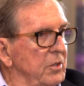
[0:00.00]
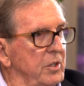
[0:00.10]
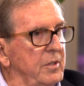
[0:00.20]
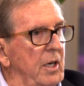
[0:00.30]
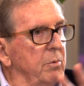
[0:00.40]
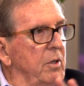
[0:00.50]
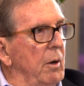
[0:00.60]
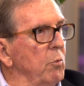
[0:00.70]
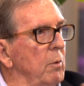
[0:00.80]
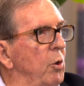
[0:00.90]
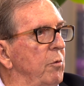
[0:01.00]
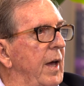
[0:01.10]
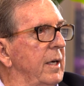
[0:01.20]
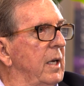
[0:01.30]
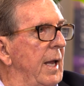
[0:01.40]
helped remove
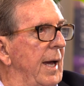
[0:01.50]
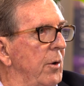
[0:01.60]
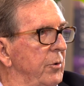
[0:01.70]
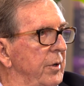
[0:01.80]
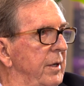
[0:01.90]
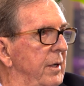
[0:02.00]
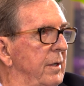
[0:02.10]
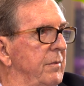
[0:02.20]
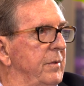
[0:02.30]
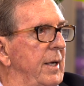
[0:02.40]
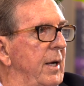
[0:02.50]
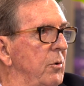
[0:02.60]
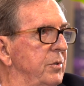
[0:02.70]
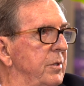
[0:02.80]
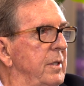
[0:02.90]
that cloud of
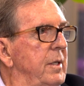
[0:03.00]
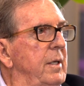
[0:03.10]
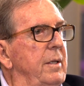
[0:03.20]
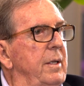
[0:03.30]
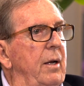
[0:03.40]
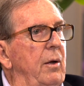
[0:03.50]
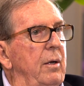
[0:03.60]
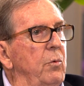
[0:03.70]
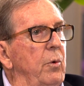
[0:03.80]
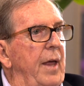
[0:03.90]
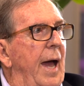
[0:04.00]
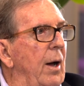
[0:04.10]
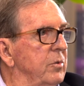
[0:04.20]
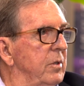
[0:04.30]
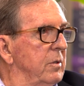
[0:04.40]
doubt that
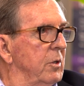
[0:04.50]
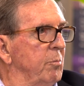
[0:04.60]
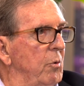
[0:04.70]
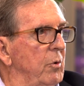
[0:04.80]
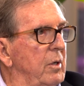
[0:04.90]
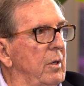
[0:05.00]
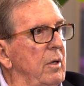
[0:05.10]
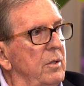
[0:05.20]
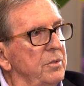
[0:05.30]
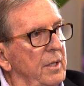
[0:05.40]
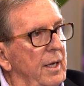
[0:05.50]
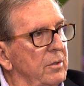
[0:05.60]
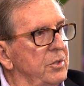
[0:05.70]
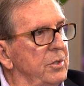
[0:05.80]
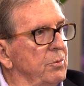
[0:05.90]
without her protocols and
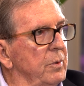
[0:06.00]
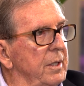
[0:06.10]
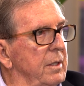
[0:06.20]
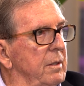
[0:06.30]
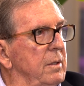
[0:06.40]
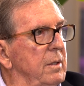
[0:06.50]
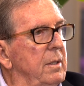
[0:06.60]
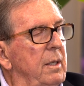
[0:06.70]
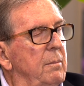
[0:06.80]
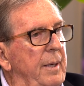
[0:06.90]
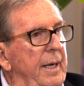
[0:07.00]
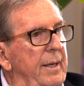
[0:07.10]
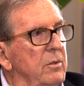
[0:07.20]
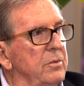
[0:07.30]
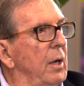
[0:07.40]
how she's running the
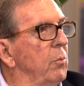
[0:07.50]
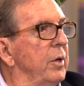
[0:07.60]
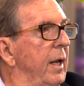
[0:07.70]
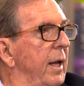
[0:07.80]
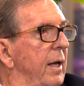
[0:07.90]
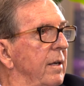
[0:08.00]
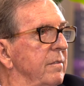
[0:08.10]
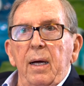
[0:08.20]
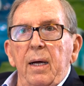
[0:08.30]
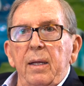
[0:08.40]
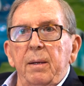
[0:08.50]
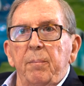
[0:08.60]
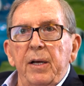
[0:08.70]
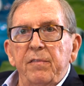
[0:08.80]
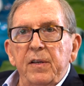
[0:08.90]
panels, I wouldn't have. The
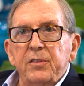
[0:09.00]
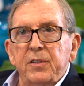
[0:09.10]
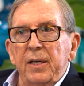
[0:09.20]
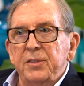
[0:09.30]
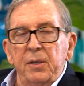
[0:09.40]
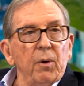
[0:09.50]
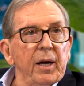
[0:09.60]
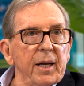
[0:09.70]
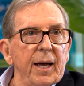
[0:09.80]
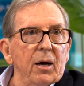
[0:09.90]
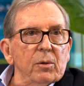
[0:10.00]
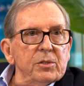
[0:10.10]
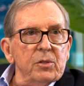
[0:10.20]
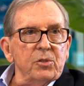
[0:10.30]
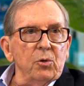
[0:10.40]
benefits that I see right now
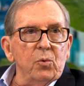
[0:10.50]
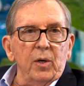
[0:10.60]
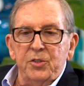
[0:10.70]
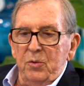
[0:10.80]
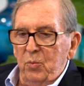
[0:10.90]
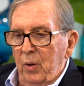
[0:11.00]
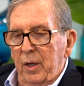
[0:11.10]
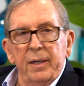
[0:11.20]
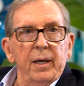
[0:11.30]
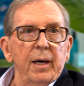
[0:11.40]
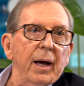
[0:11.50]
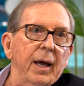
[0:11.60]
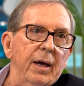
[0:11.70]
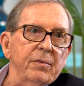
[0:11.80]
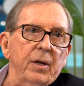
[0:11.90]
is there's no question. One, I
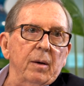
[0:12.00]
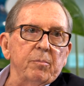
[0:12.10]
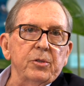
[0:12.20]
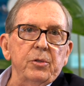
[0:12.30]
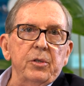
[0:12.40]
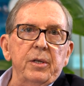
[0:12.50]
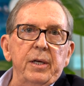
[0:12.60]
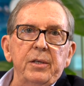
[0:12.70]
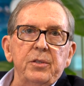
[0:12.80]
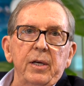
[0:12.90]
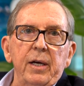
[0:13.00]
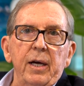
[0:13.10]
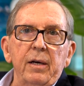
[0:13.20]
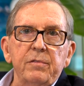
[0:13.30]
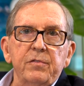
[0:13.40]
have an opportunity to
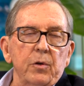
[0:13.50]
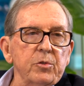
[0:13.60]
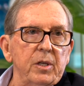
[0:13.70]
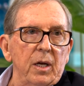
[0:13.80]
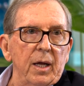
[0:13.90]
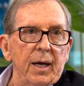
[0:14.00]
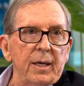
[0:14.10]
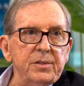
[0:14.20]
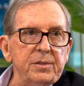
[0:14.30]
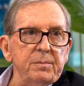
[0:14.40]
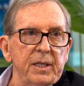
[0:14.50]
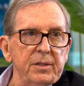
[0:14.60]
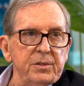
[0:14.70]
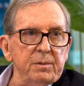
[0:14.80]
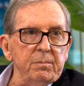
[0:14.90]
have first-class
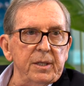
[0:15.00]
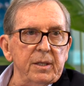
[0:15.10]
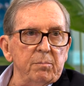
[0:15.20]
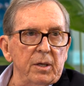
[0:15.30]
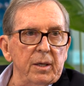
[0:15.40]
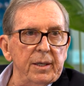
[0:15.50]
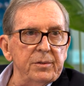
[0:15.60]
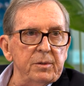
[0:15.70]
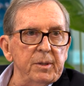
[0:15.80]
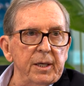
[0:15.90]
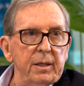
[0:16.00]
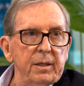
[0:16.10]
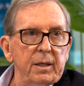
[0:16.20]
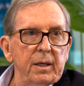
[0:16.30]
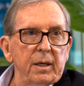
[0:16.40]
medicine being applied to me
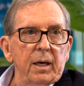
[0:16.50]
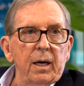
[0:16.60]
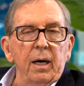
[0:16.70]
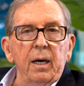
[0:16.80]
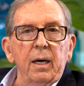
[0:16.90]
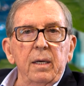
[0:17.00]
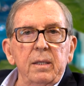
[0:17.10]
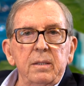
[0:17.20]
on